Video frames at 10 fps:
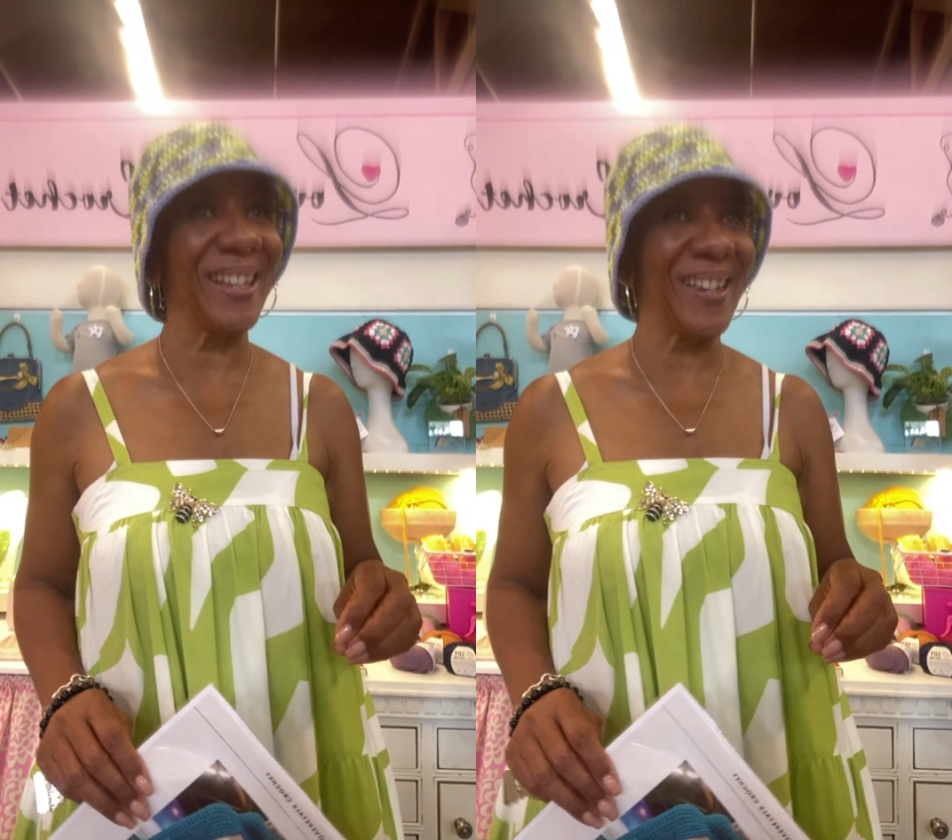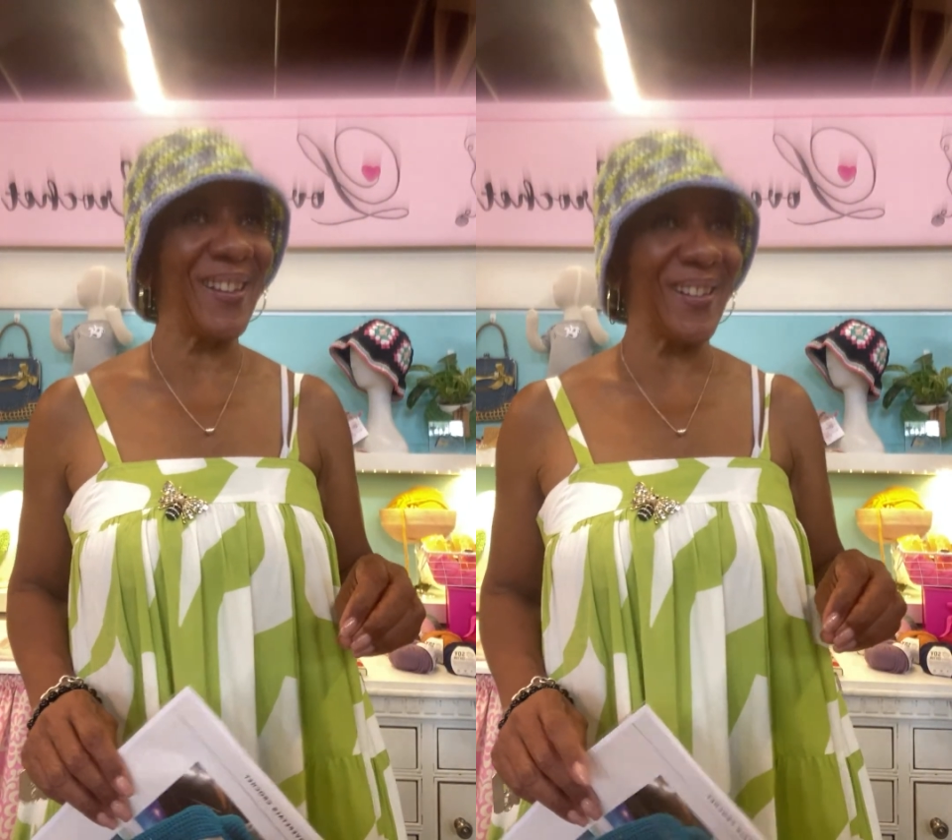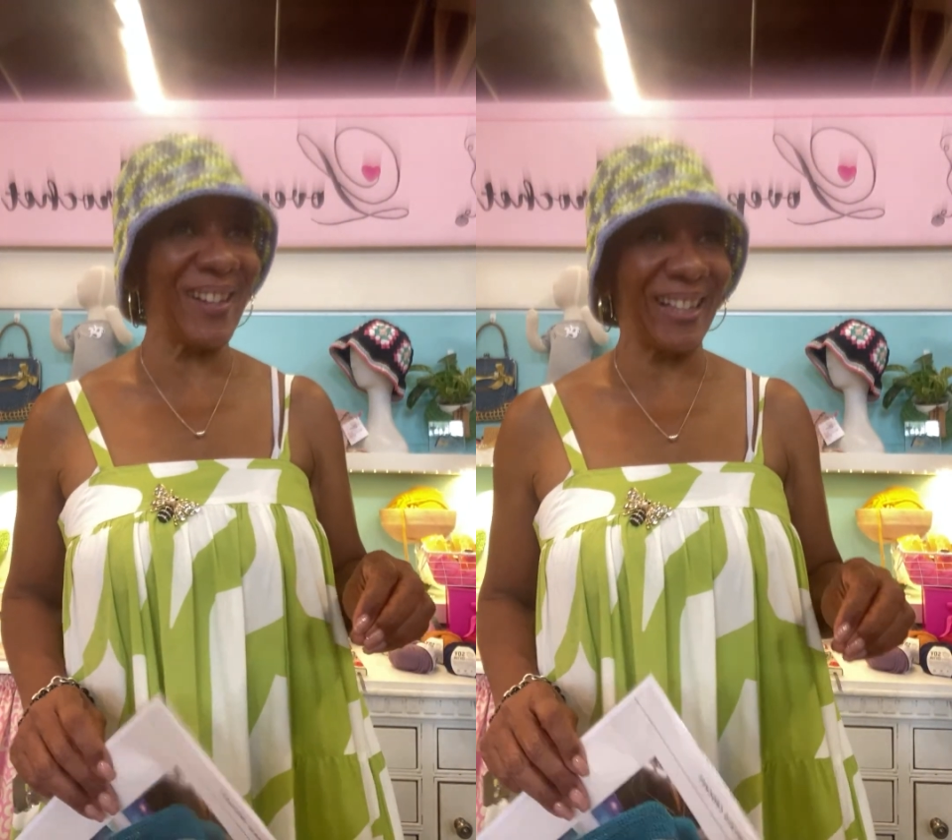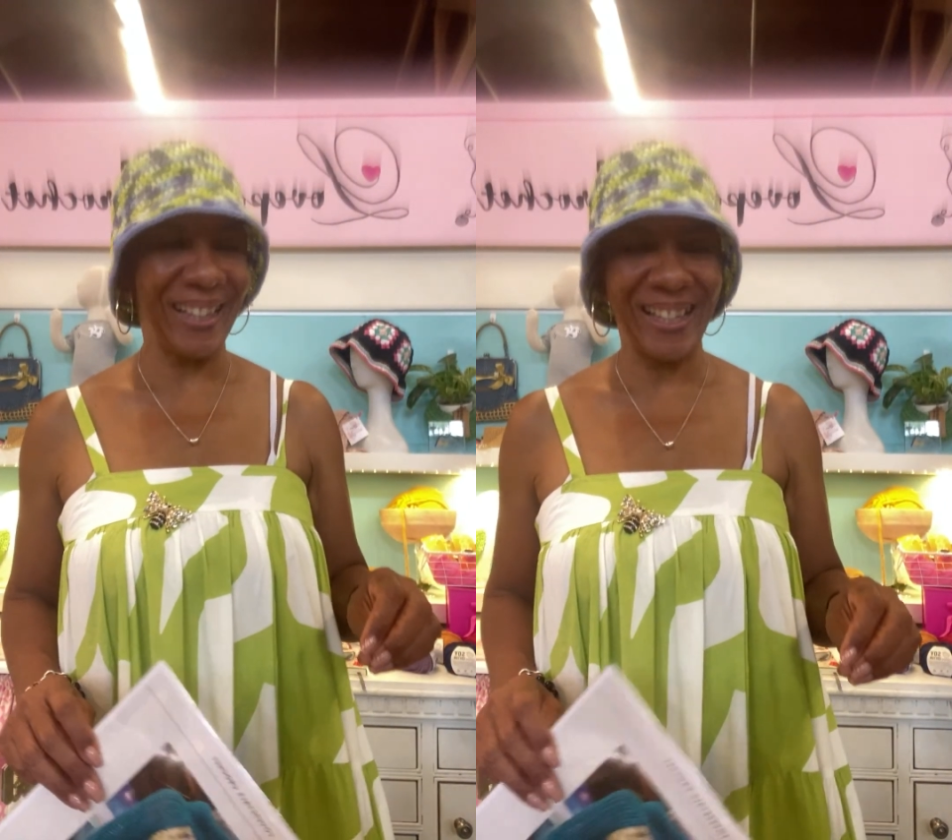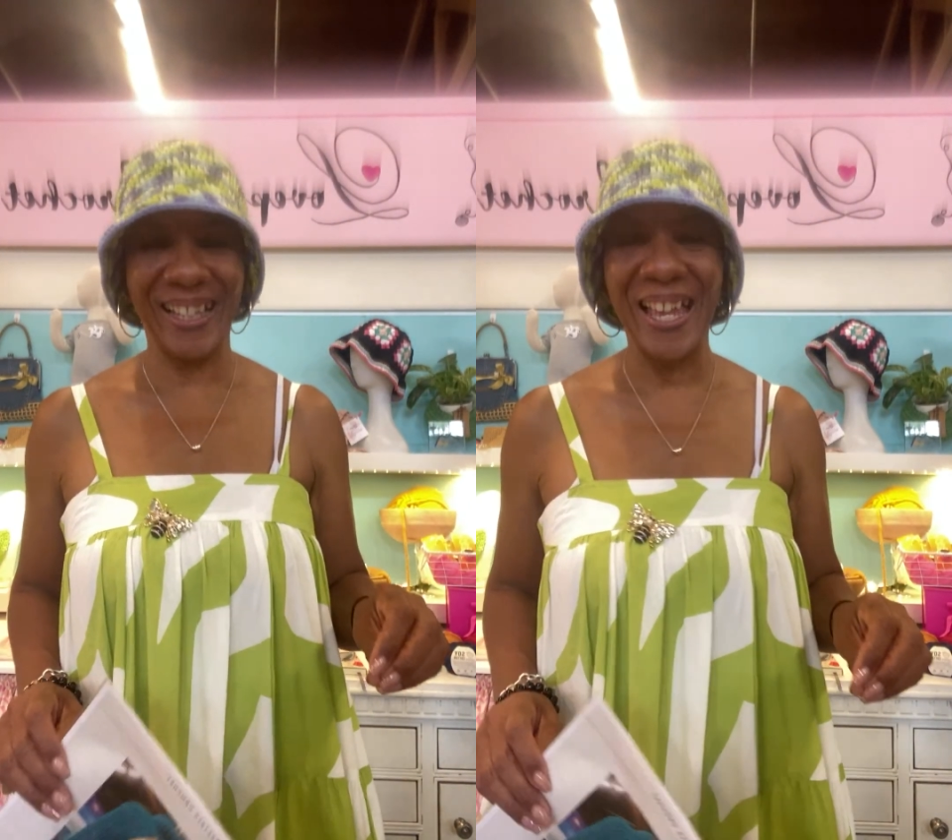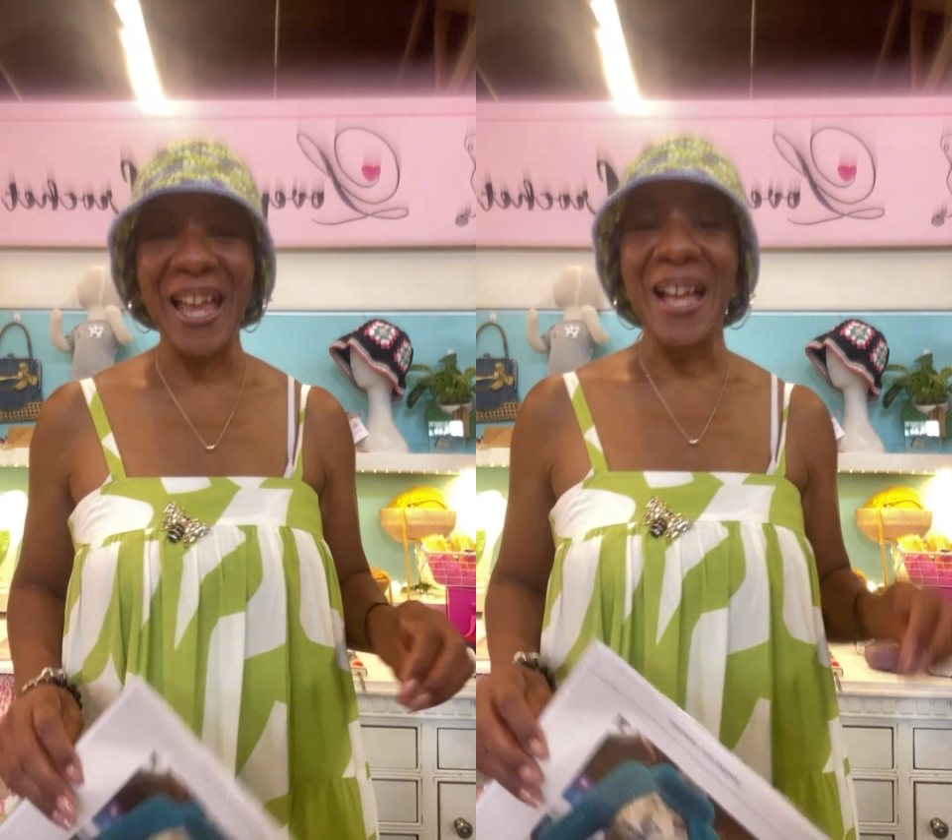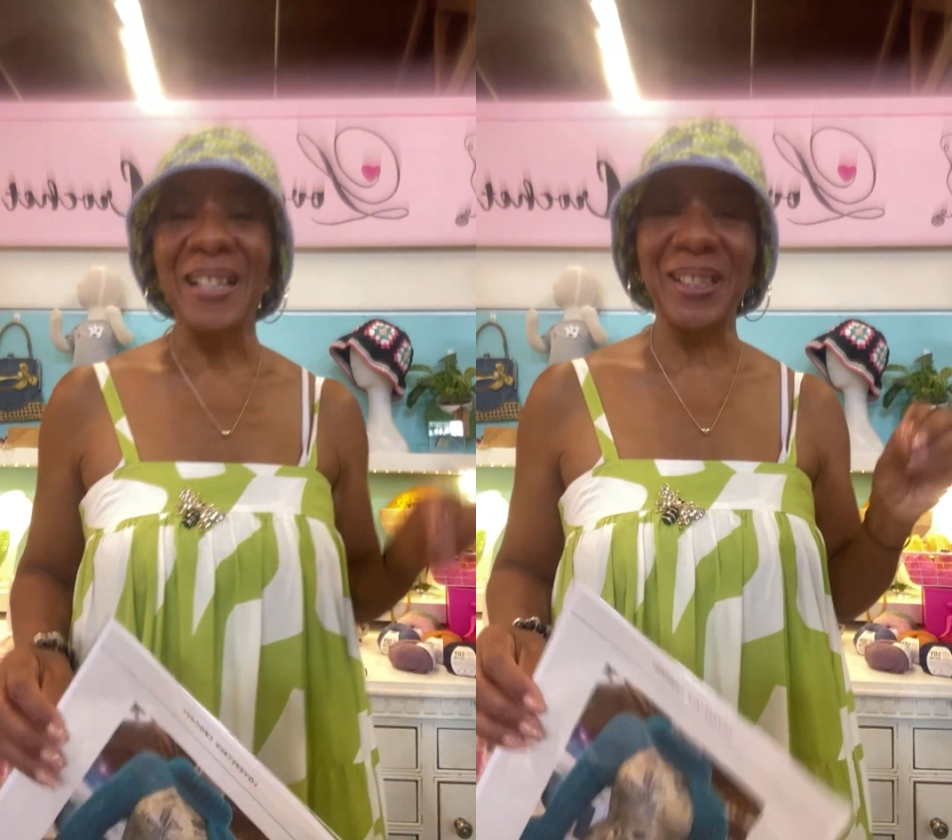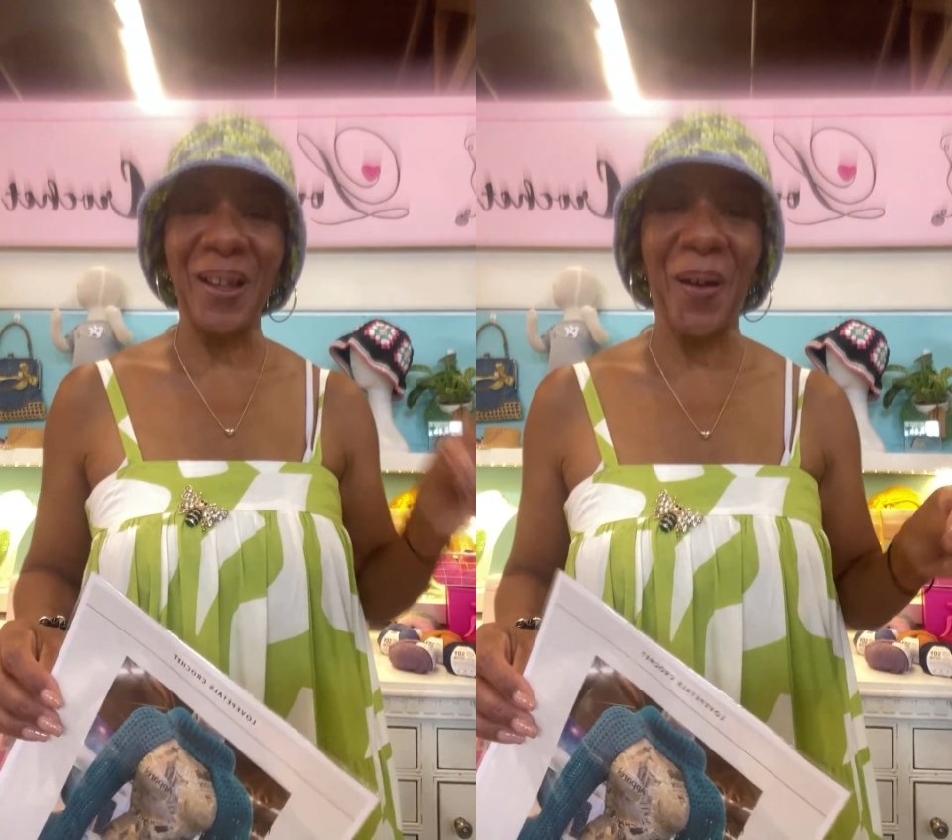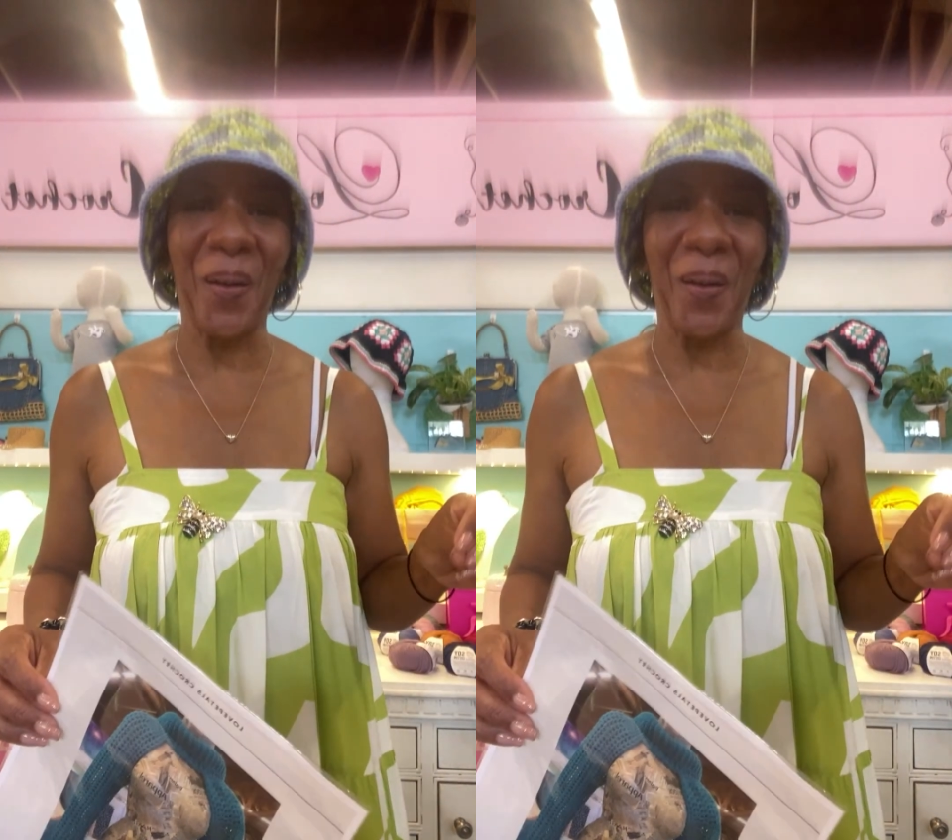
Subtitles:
you. So